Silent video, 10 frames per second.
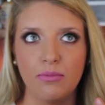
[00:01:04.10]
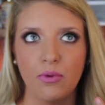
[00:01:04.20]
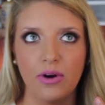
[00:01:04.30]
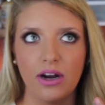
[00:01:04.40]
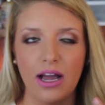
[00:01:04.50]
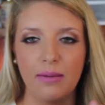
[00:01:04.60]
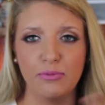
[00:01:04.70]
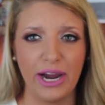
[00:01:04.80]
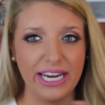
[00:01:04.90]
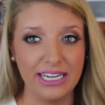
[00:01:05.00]
more
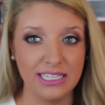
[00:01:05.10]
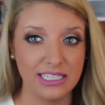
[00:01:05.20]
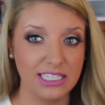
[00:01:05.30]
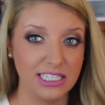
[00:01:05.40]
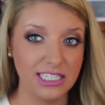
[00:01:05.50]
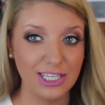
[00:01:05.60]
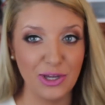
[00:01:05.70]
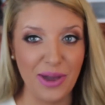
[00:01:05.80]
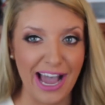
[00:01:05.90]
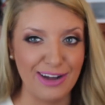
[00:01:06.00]
radiance
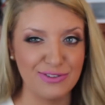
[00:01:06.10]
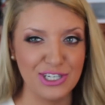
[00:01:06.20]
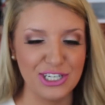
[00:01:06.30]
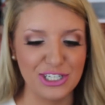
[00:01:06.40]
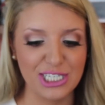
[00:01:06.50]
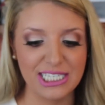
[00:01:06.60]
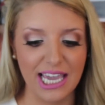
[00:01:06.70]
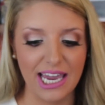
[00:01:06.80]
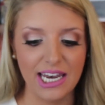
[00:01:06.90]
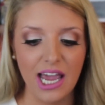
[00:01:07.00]
you have to your
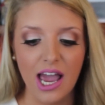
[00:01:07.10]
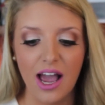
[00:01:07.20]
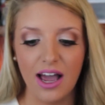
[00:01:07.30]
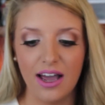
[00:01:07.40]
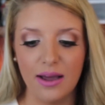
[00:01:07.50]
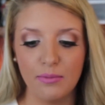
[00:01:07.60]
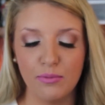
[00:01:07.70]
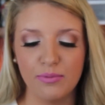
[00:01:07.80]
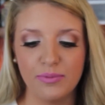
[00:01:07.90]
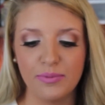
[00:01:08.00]
skin.
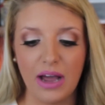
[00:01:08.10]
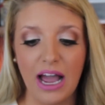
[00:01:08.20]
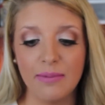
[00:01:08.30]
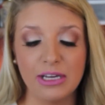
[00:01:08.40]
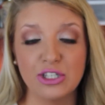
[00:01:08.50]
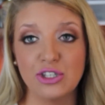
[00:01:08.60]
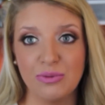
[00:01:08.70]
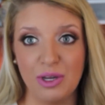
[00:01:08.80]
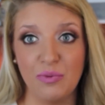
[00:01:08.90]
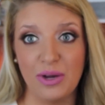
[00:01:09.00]
I'm
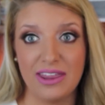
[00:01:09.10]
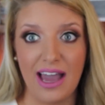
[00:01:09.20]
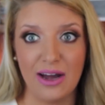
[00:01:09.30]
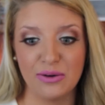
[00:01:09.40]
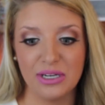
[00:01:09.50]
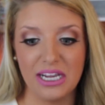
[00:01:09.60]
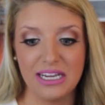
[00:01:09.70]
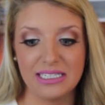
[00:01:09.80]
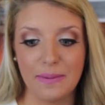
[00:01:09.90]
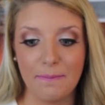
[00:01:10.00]
assuming without
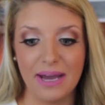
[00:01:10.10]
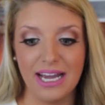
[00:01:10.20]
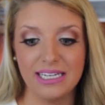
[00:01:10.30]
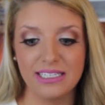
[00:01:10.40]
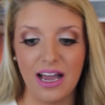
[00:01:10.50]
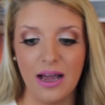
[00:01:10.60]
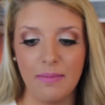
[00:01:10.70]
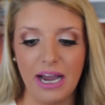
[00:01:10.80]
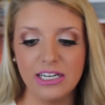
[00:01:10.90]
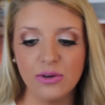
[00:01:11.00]
it, but
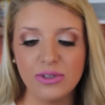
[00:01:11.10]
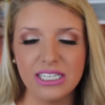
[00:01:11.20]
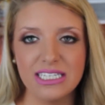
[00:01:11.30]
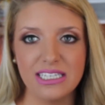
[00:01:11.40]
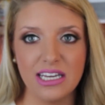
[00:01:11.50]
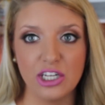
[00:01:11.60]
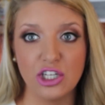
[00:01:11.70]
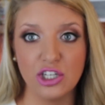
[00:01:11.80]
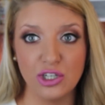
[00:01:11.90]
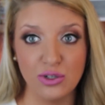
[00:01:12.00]
I don't really see a
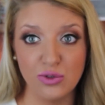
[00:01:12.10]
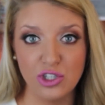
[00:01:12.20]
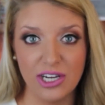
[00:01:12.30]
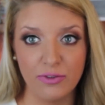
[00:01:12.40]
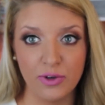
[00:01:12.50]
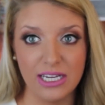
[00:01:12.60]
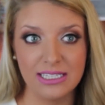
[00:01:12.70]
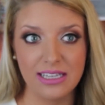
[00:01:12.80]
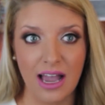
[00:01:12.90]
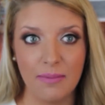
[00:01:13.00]
huge
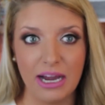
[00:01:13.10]
difference.